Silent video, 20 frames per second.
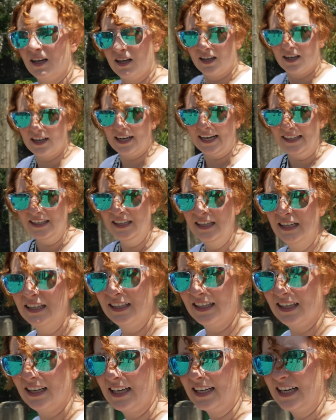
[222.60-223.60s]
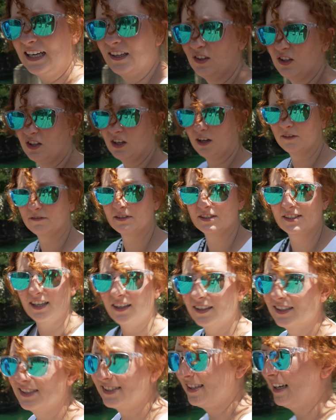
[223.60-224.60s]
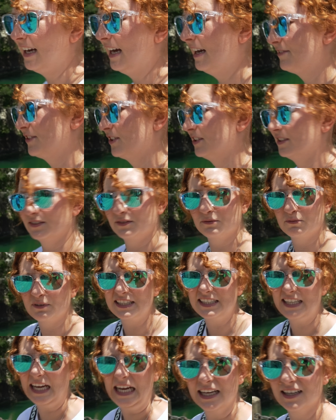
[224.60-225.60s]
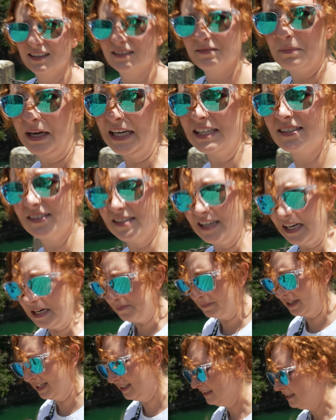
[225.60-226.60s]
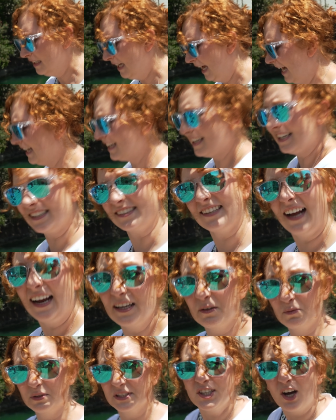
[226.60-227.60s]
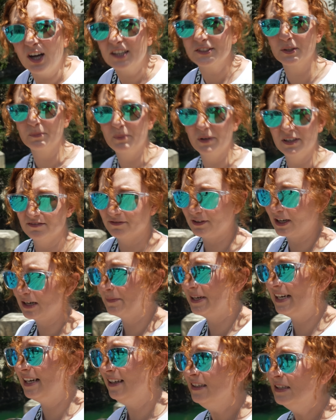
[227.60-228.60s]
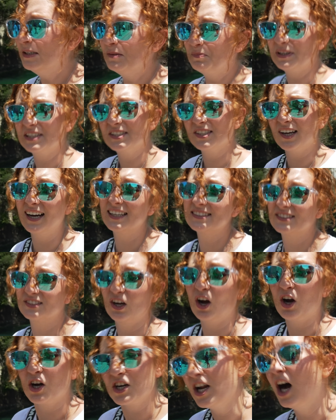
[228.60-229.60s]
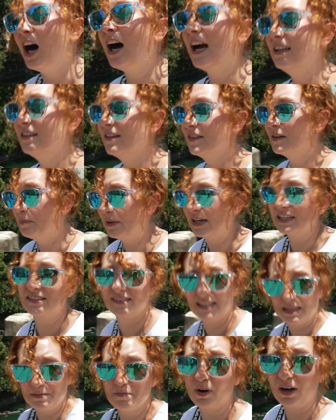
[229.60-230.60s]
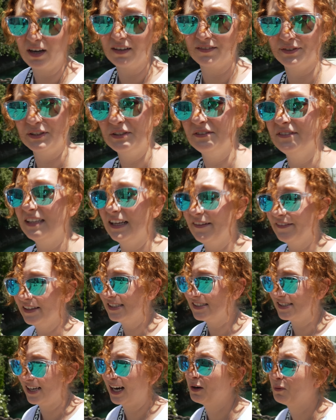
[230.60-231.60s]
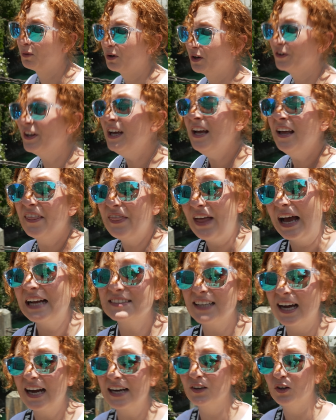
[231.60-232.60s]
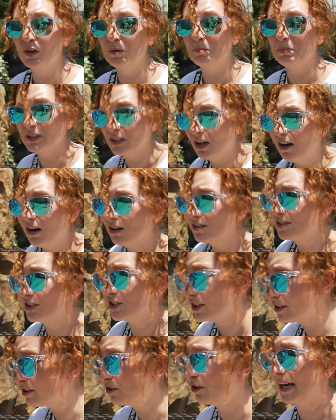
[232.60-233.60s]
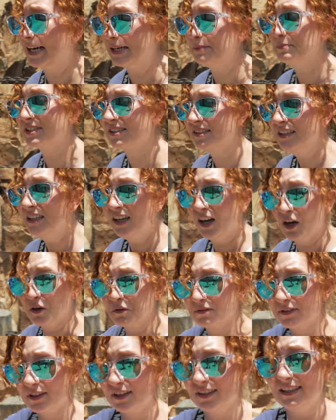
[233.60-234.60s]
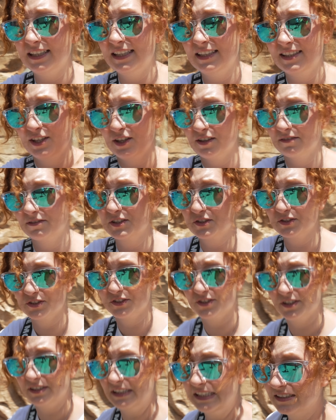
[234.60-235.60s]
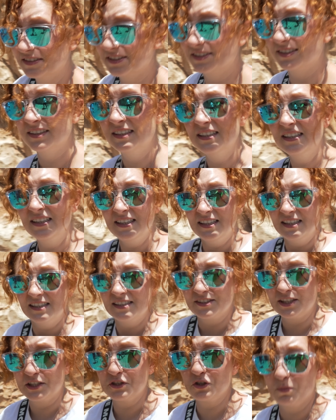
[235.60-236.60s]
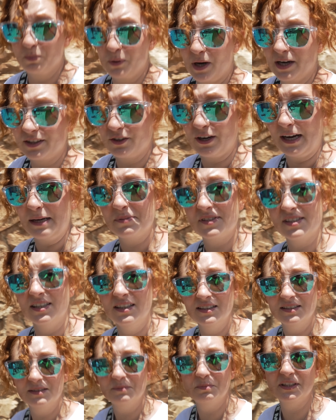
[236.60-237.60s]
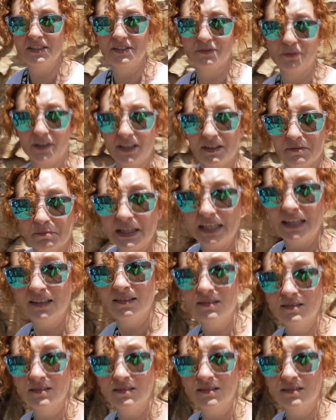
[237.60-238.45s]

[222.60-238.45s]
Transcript: All right, I got a little overzealous. I have to recant my statement. I get excited when tots are put in front of me, but tots are not the best theme park food in the entire world. That title belongs to the crepes over in Universal Studios. Central Park crepes, please forgive me.